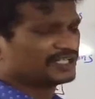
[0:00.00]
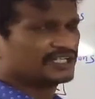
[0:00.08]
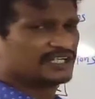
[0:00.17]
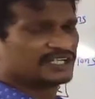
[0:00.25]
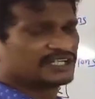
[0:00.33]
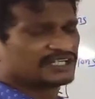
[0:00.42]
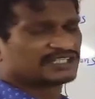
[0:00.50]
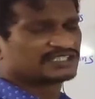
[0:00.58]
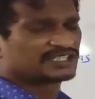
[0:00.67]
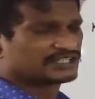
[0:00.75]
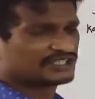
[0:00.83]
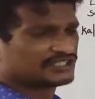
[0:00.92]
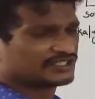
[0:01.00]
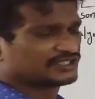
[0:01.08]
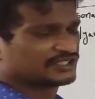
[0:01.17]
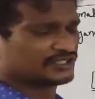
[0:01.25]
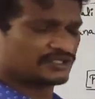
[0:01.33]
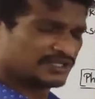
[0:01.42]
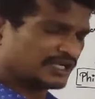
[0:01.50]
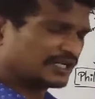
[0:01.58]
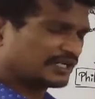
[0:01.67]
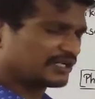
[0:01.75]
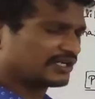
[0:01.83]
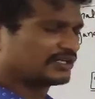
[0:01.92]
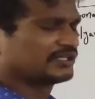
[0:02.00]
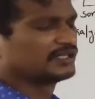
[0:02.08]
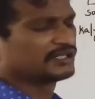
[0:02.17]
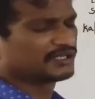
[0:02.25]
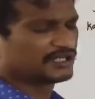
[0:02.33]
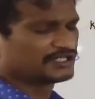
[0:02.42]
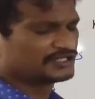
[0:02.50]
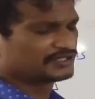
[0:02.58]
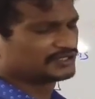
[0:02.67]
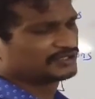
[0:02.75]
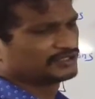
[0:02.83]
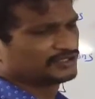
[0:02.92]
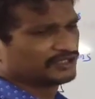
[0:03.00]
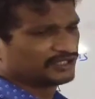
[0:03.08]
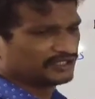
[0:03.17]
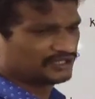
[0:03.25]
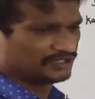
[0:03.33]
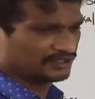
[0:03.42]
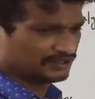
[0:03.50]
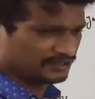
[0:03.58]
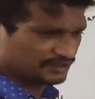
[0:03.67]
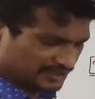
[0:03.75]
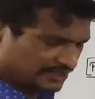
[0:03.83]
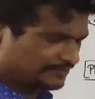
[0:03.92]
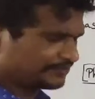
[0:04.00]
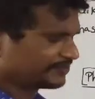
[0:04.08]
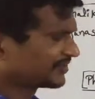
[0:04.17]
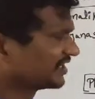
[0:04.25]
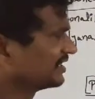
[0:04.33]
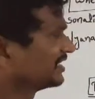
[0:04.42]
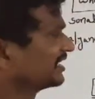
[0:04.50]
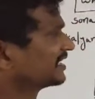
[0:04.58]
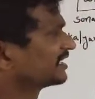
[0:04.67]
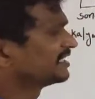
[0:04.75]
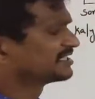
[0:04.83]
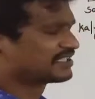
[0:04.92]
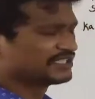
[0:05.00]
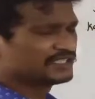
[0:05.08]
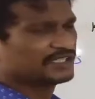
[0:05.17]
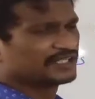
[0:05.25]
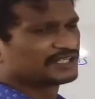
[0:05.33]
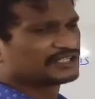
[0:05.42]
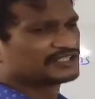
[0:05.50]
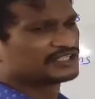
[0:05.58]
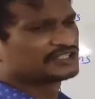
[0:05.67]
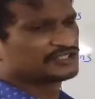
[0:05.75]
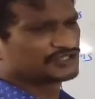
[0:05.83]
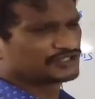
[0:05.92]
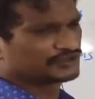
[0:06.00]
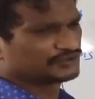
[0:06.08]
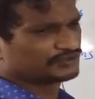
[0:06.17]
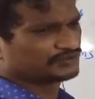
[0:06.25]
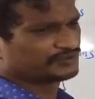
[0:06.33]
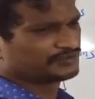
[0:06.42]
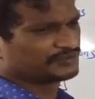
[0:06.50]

Indian Agriculture Research, rice, Indian Agriculture Research Institute.